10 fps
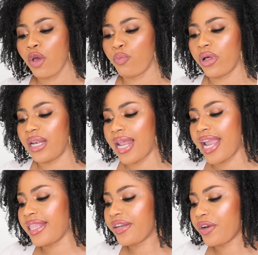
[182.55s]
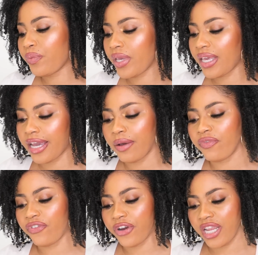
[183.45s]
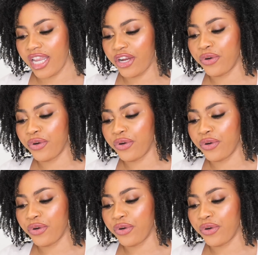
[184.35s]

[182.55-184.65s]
For light therapy cap for hair